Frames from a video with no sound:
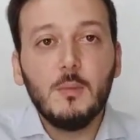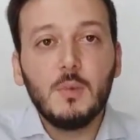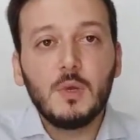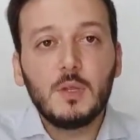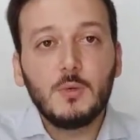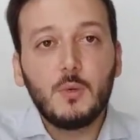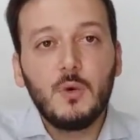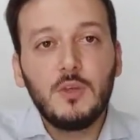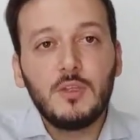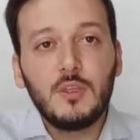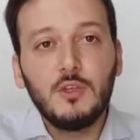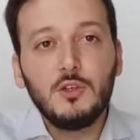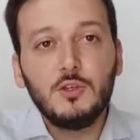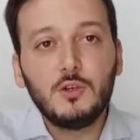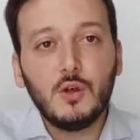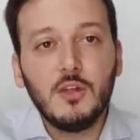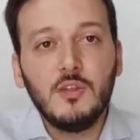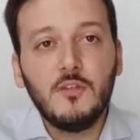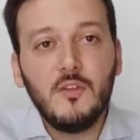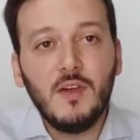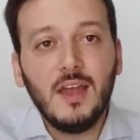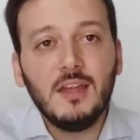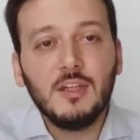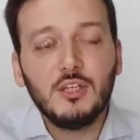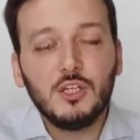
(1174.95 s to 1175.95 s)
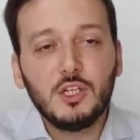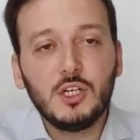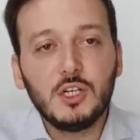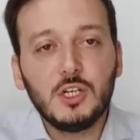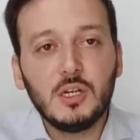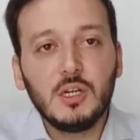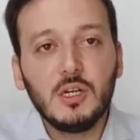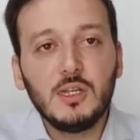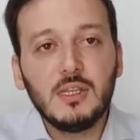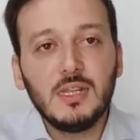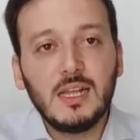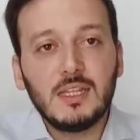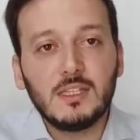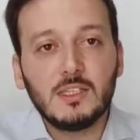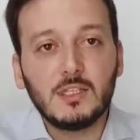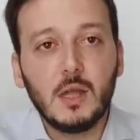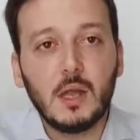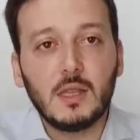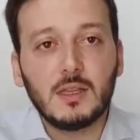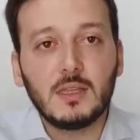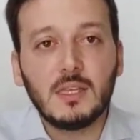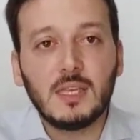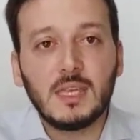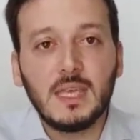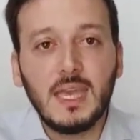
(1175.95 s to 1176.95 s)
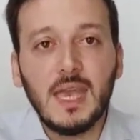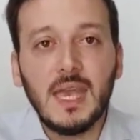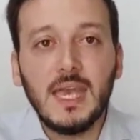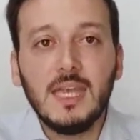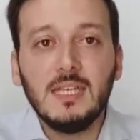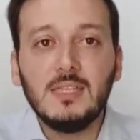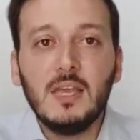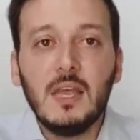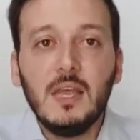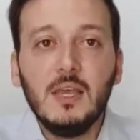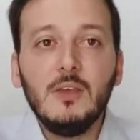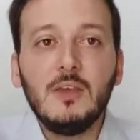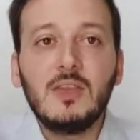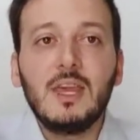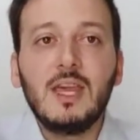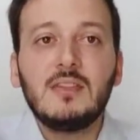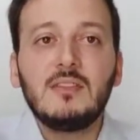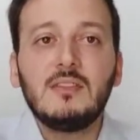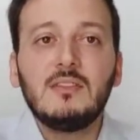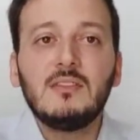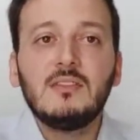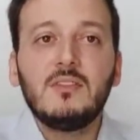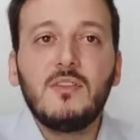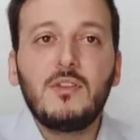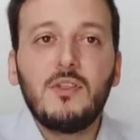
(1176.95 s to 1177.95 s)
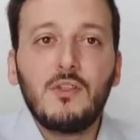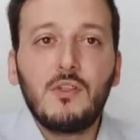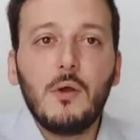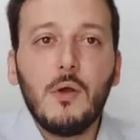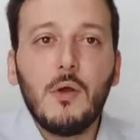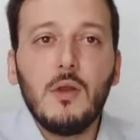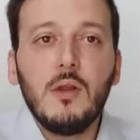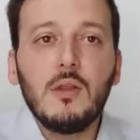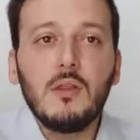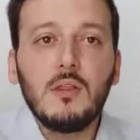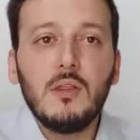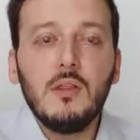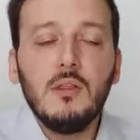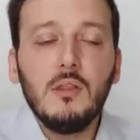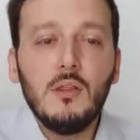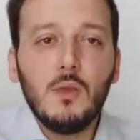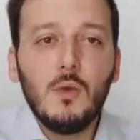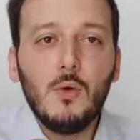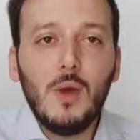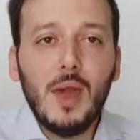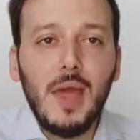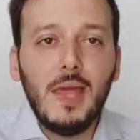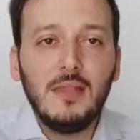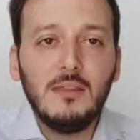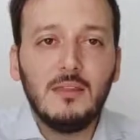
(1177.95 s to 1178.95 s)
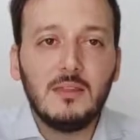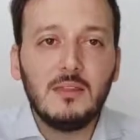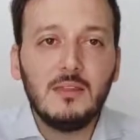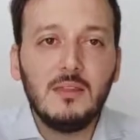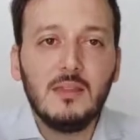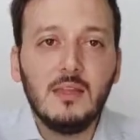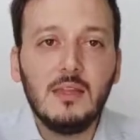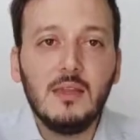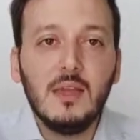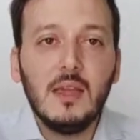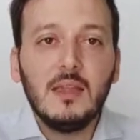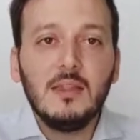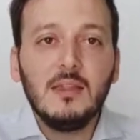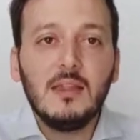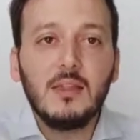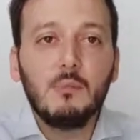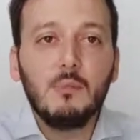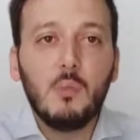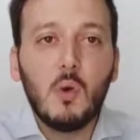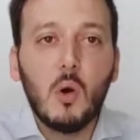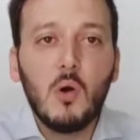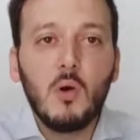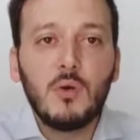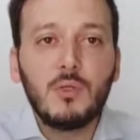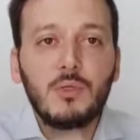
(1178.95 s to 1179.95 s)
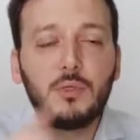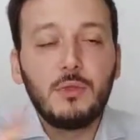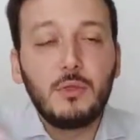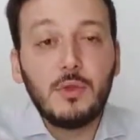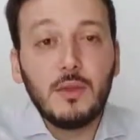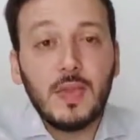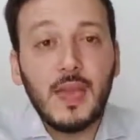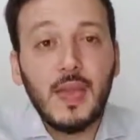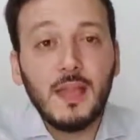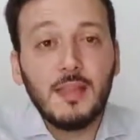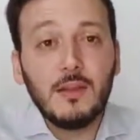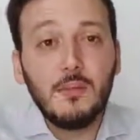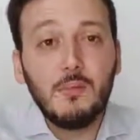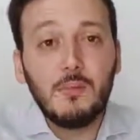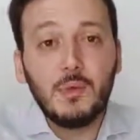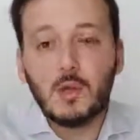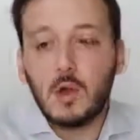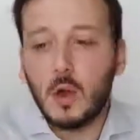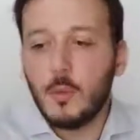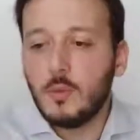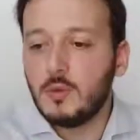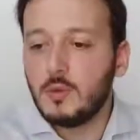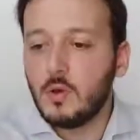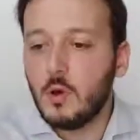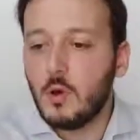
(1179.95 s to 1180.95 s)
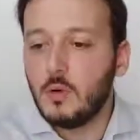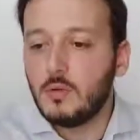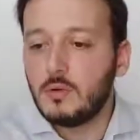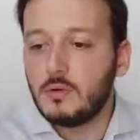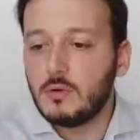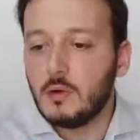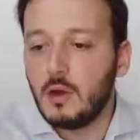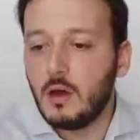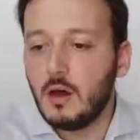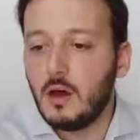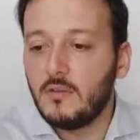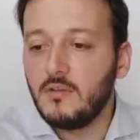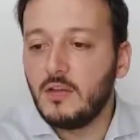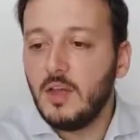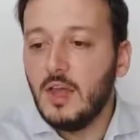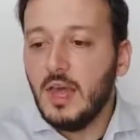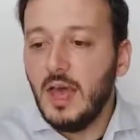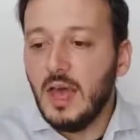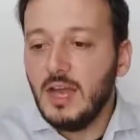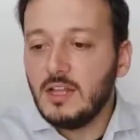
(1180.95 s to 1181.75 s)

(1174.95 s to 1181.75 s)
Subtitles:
But with a joint venture, that's not the case. You get this third new entity that both together become an owner of.